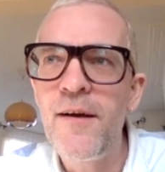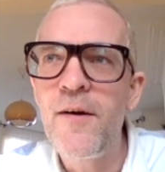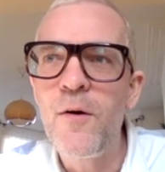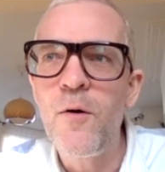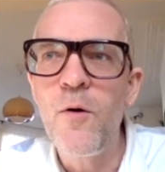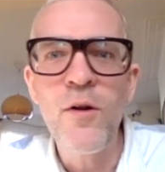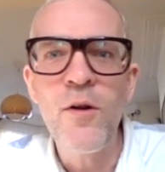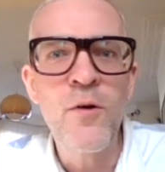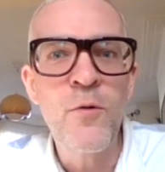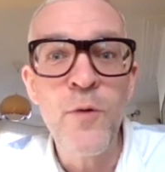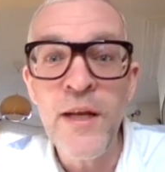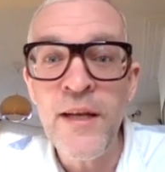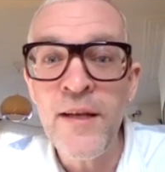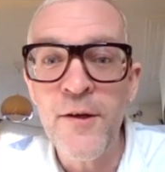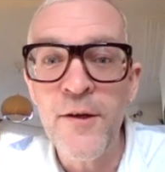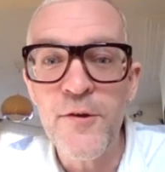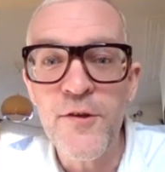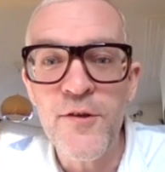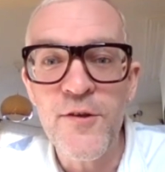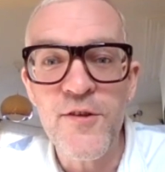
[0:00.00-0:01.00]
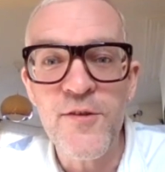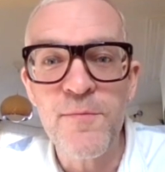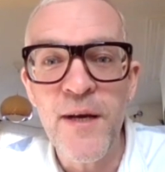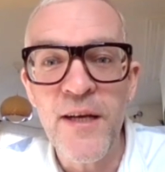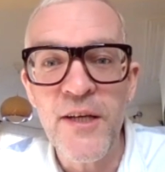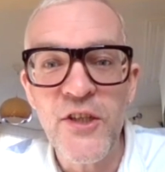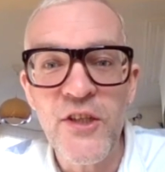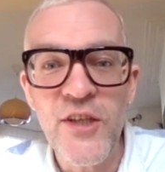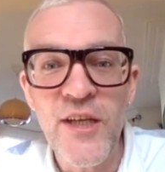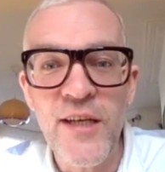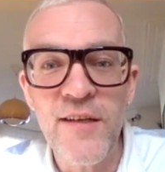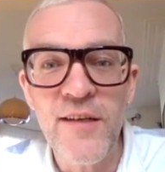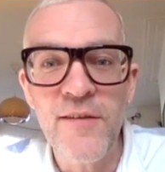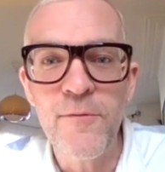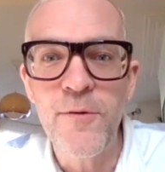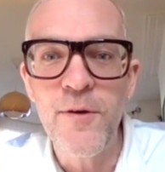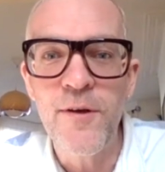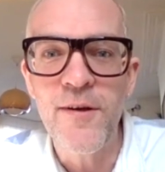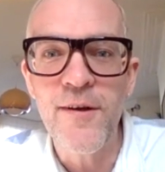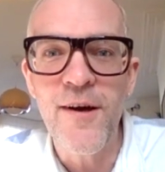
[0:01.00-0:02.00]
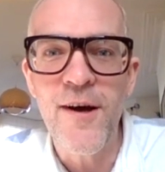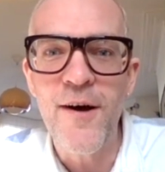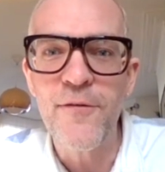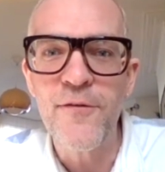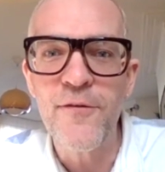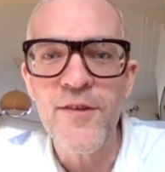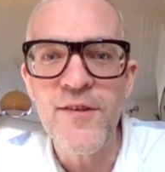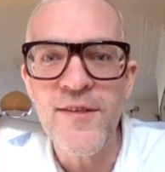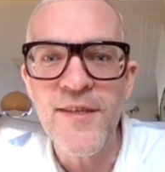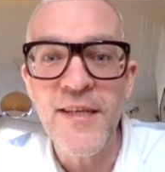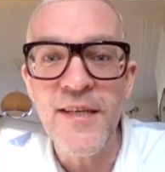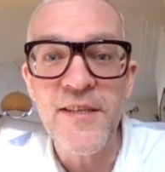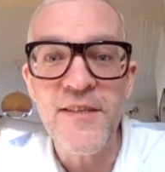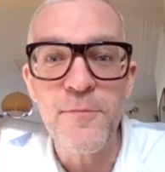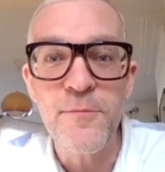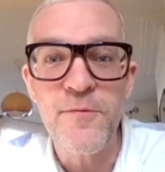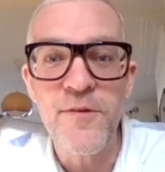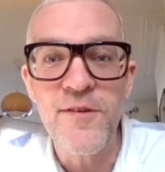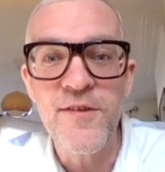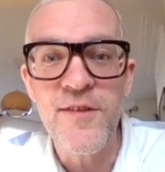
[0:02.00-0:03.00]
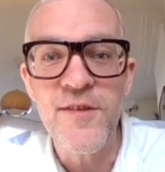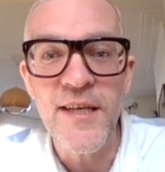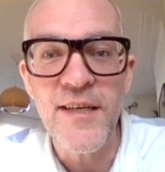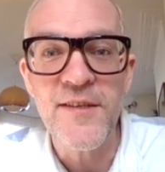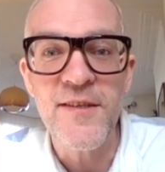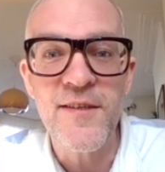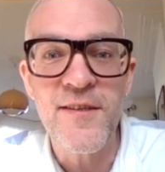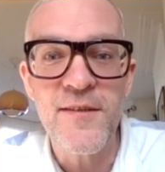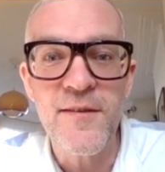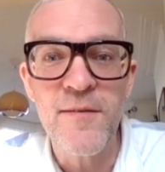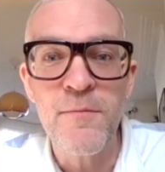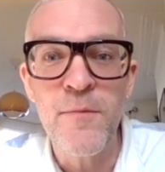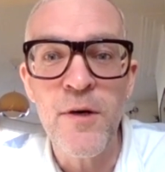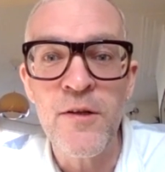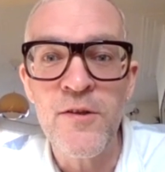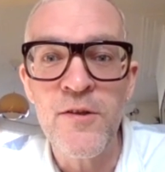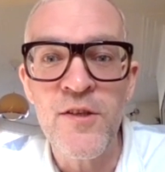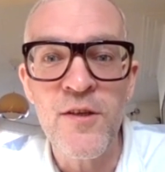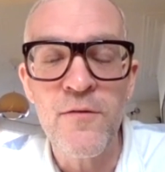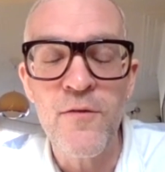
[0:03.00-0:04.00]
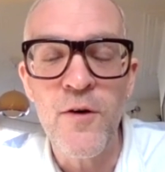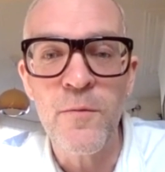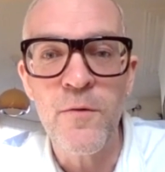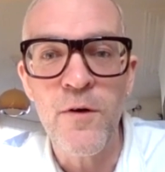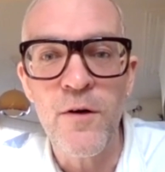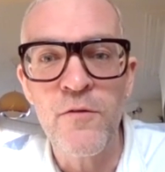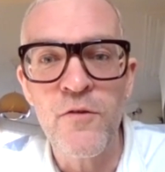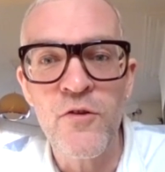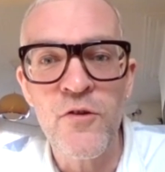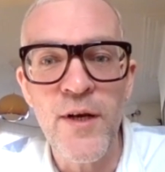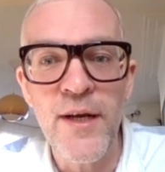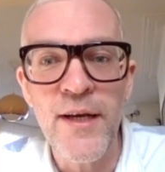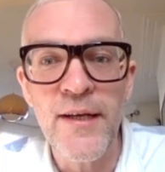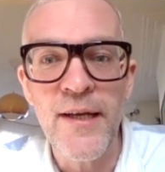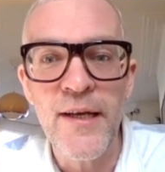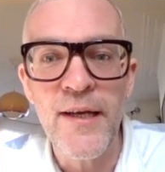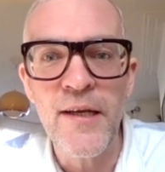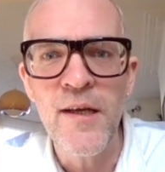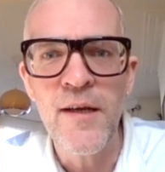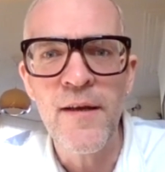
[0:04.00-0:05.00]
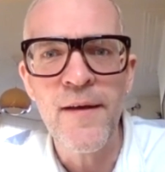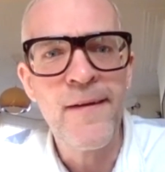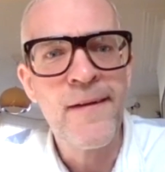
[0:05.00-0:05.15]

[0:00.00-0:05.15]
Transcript: All the windows got smashed in after six months of trading.